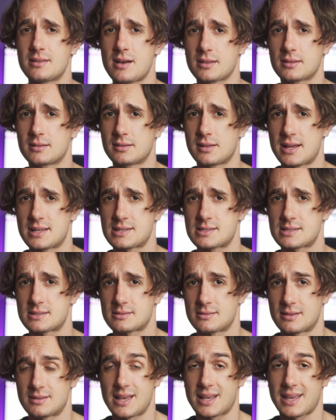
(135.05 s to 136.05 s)

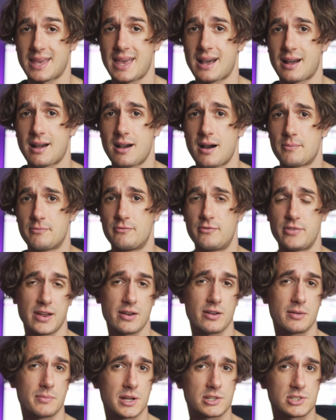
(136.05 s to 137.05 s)
nonetheless that can come
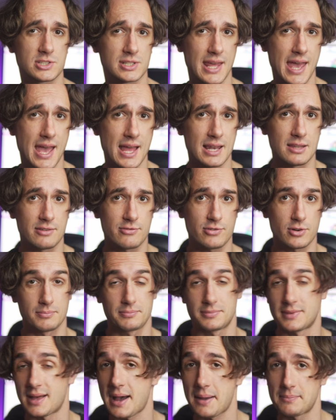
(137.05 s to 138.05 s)
very much in handy
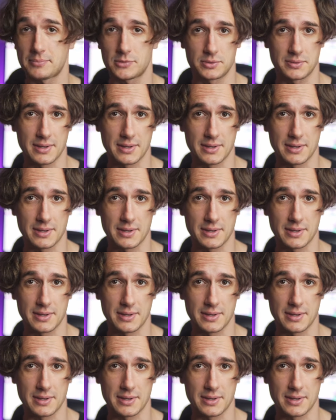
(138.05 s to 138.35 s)
from time to